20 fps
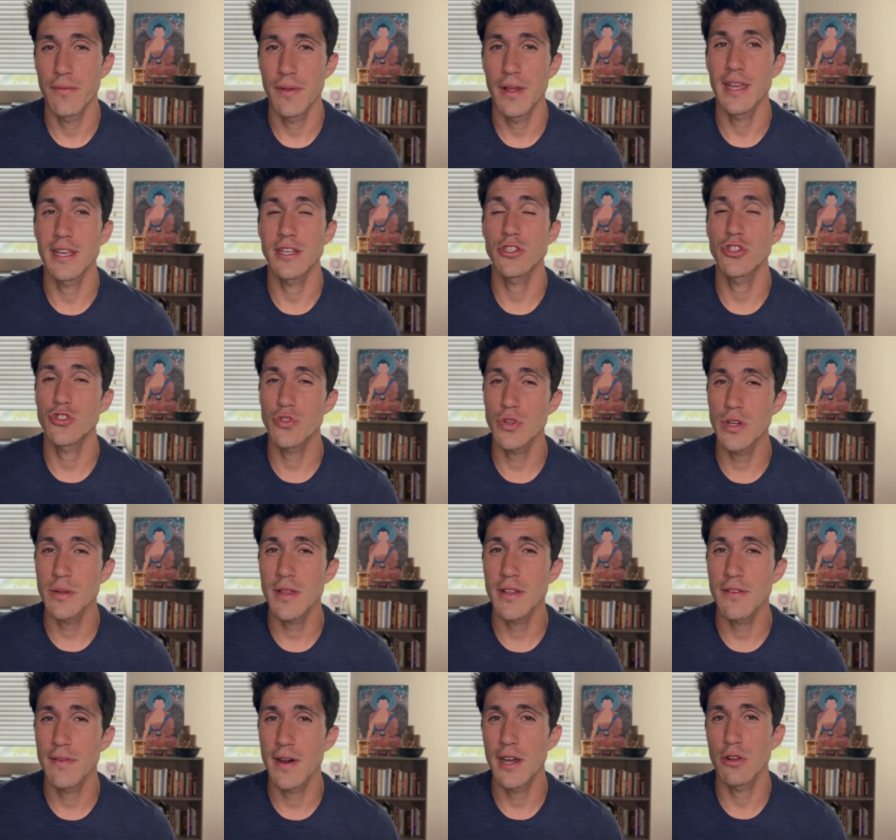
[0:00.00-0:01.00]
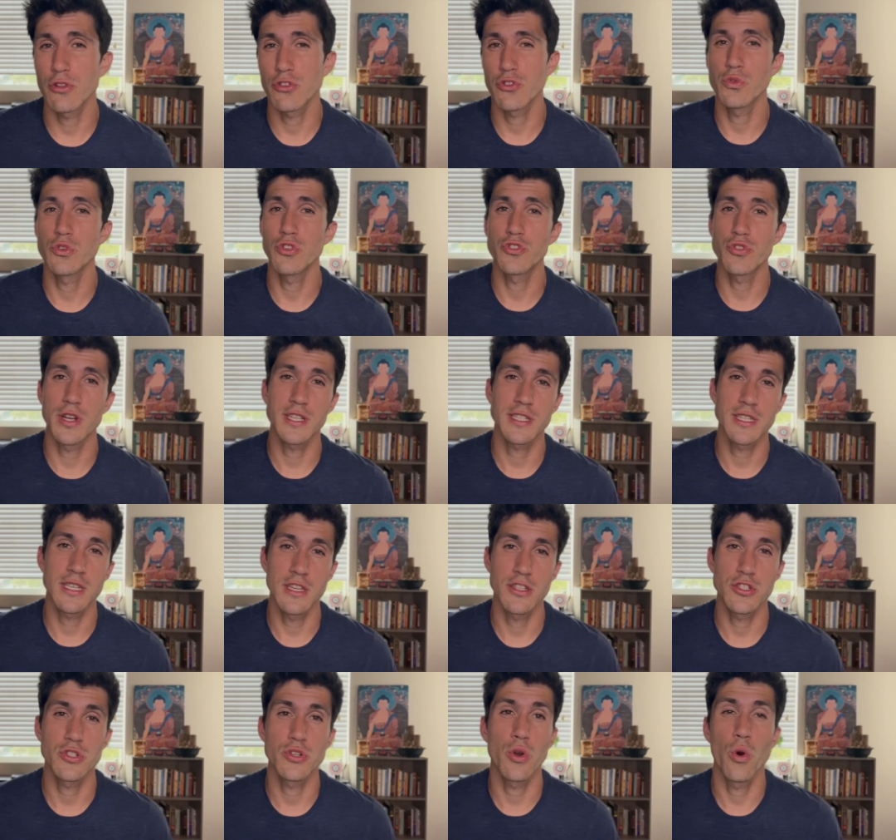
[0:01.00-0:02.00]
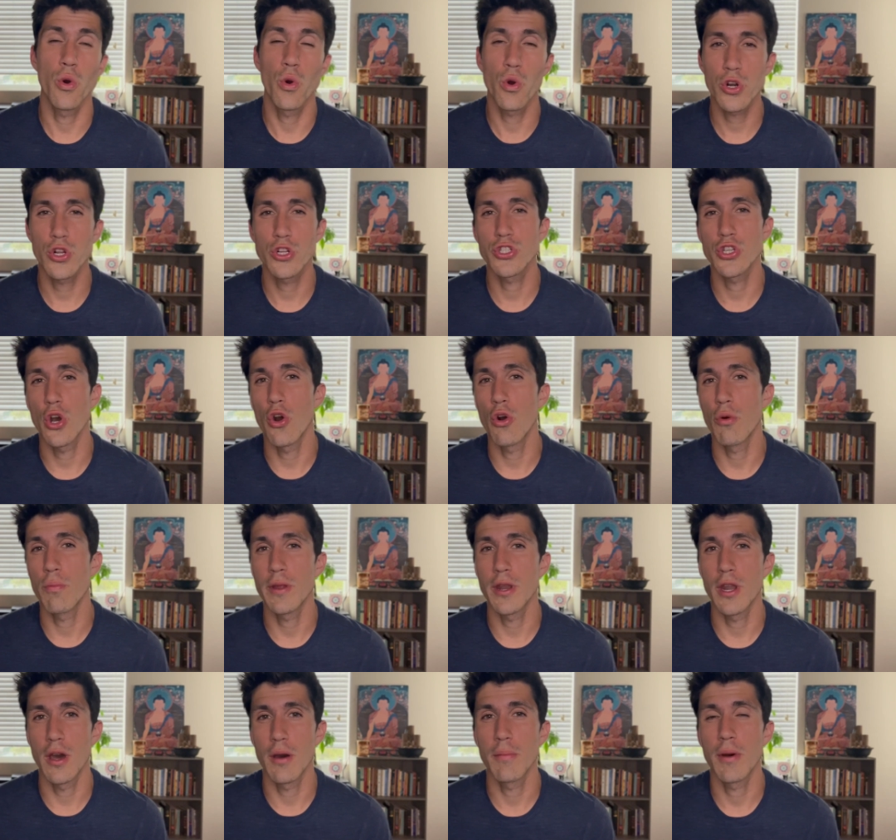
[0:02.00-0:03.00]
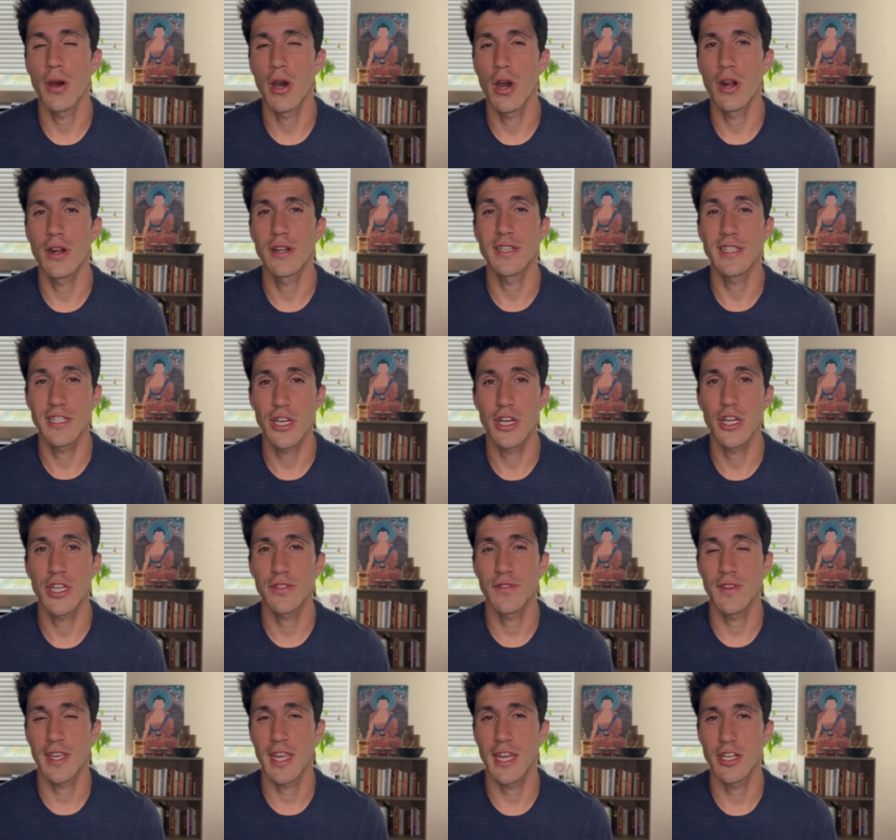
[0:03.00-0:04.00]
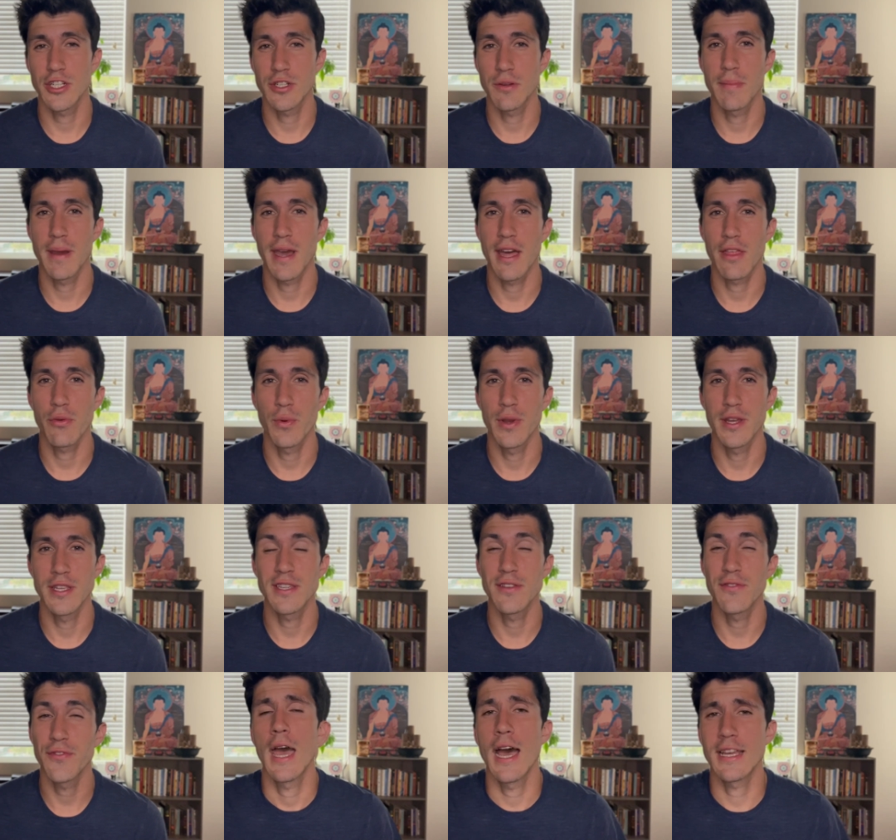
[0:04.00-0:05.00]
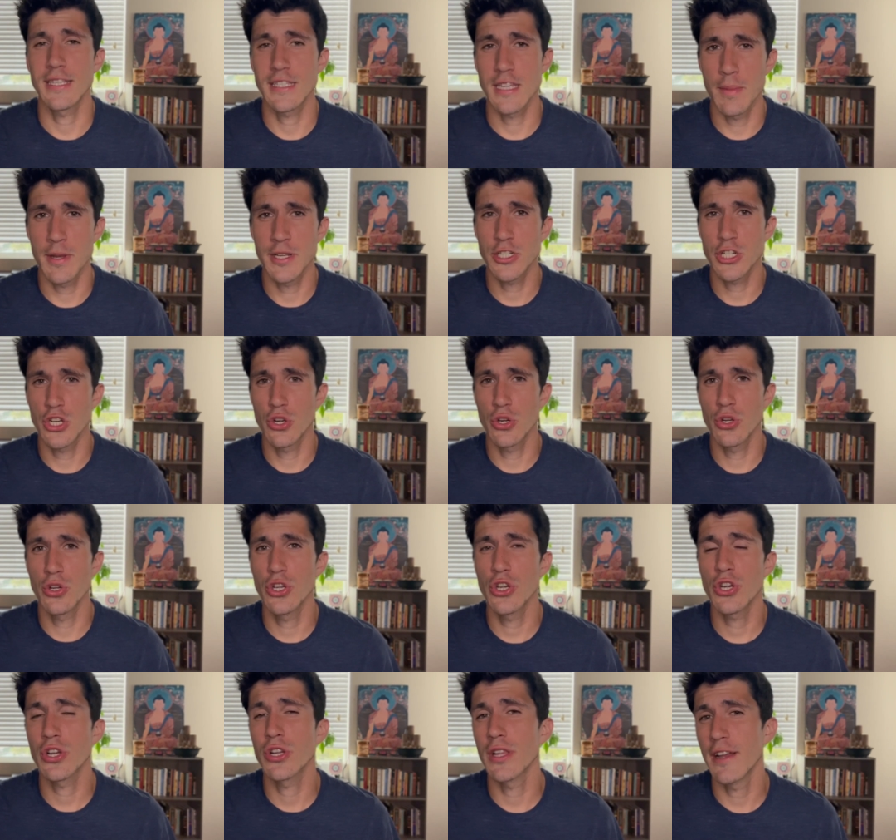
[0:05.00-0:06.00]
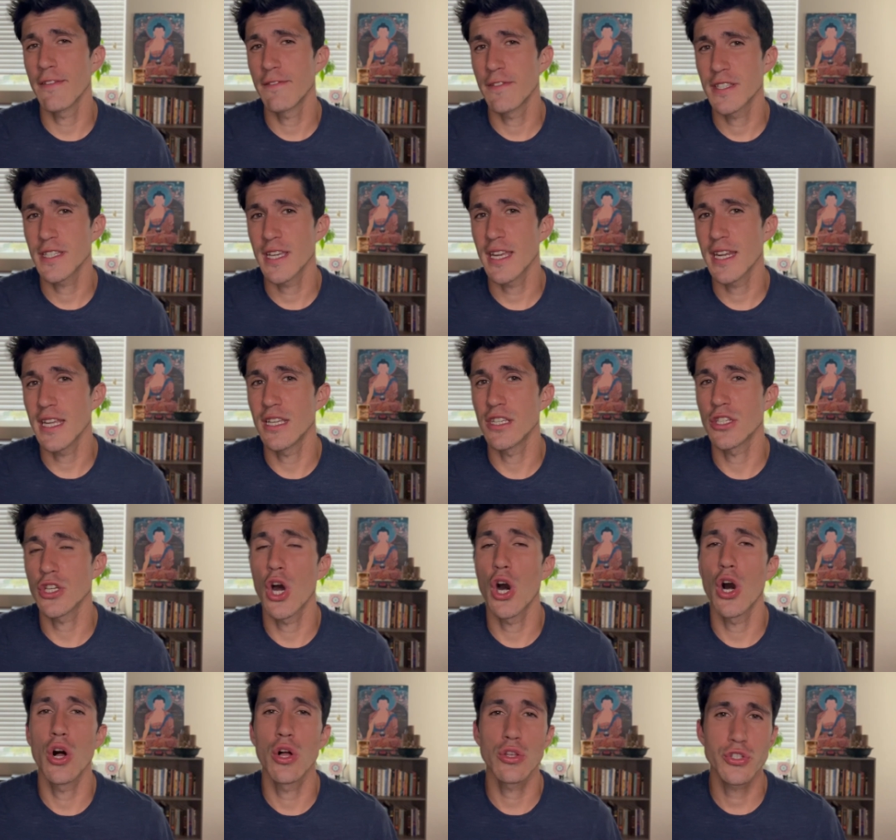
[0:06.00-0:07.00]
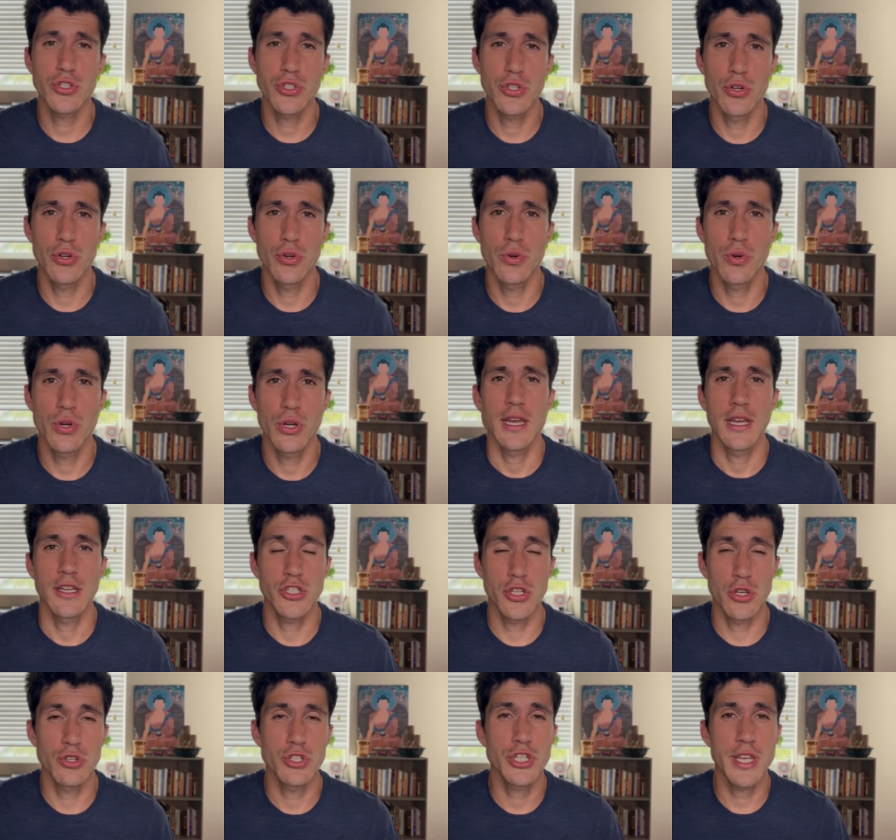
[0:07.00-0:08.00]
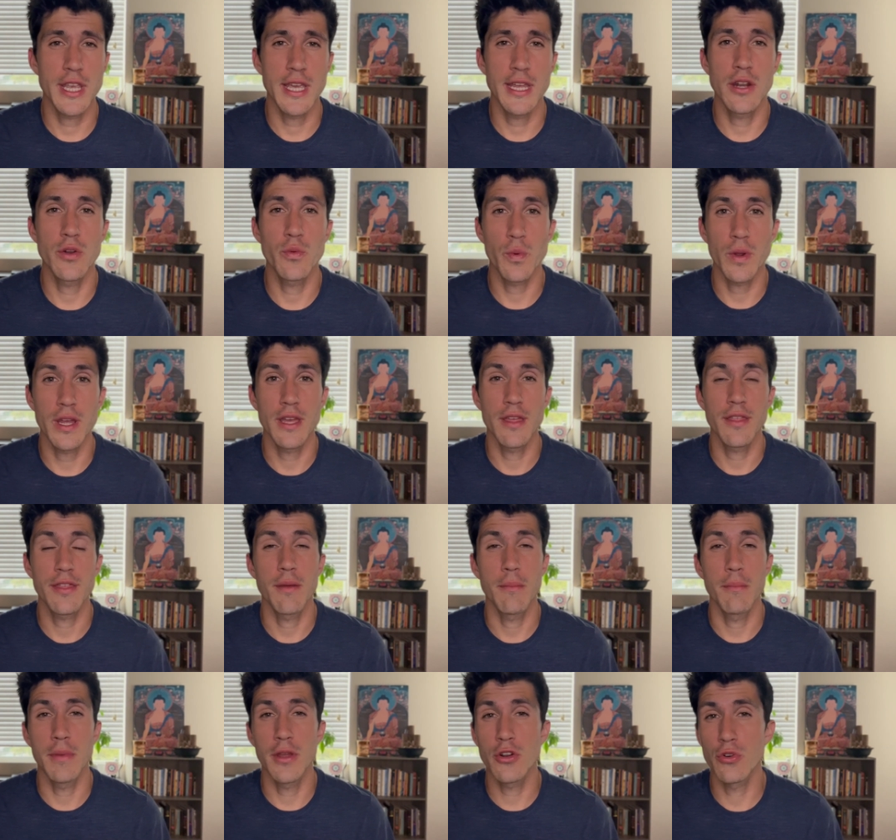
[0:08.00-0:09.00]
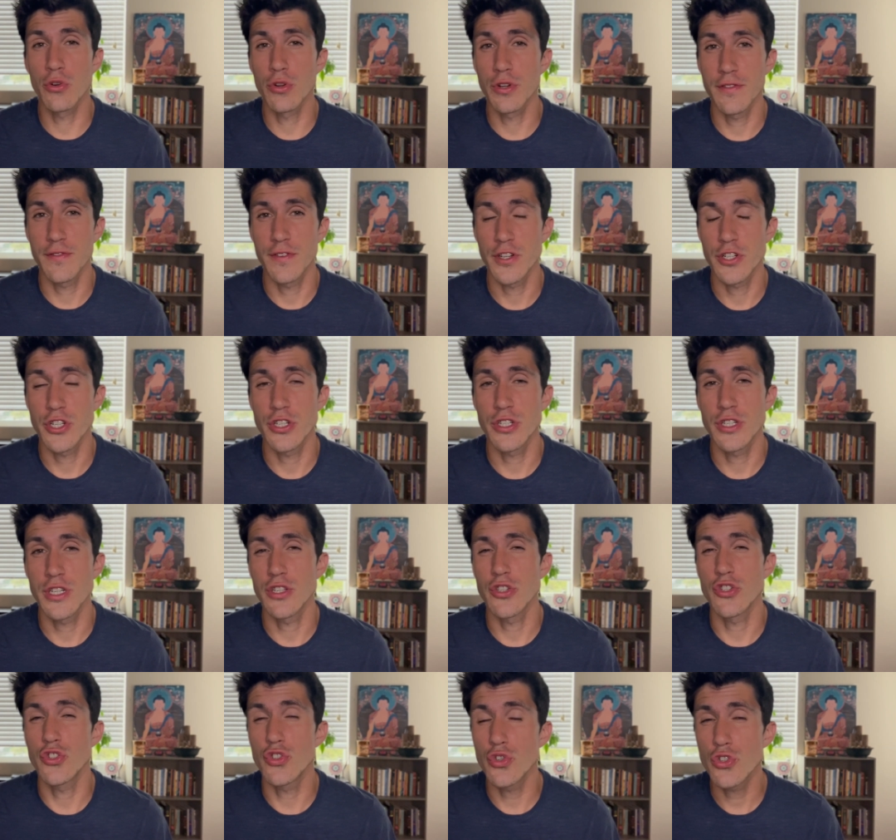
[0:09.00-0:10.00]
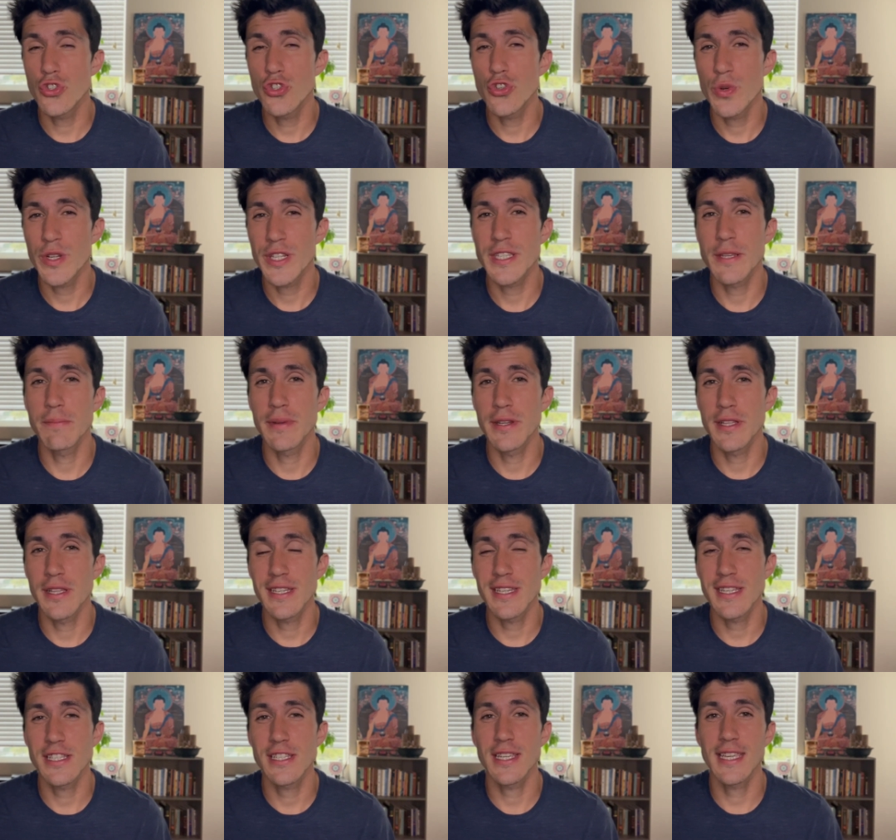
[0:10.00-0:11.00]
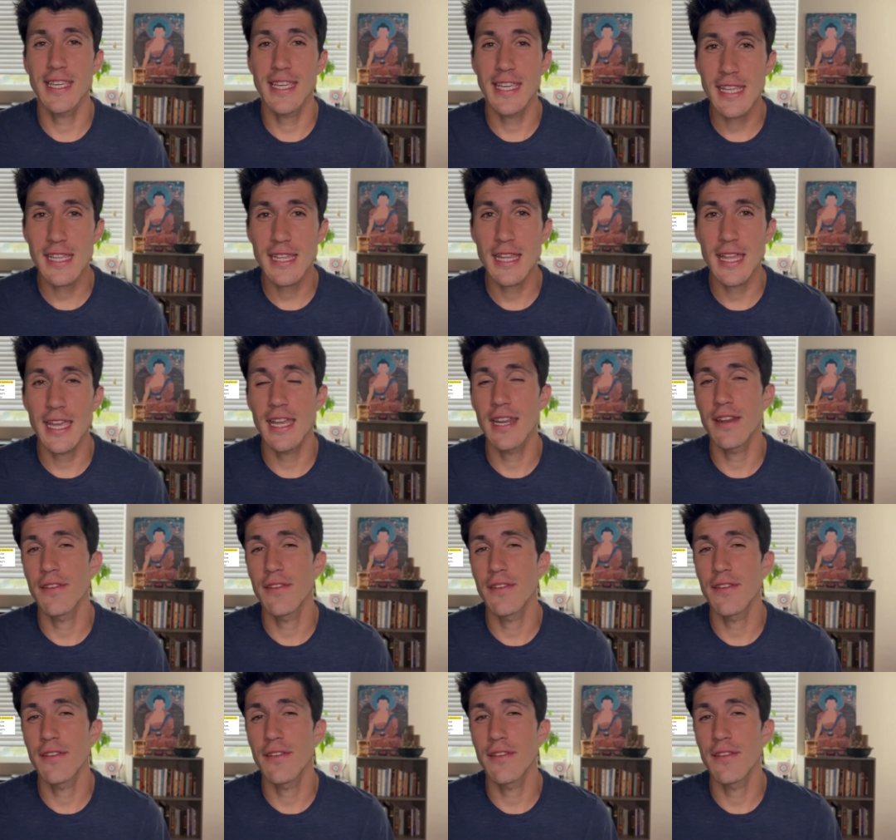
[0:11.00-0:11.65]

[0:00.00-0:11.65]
extremely vital to address it in order to open up our detoxification pathways. And as I mentioned earlier, glyphosate is also associated with mineral deficiencies due to its ability to chelate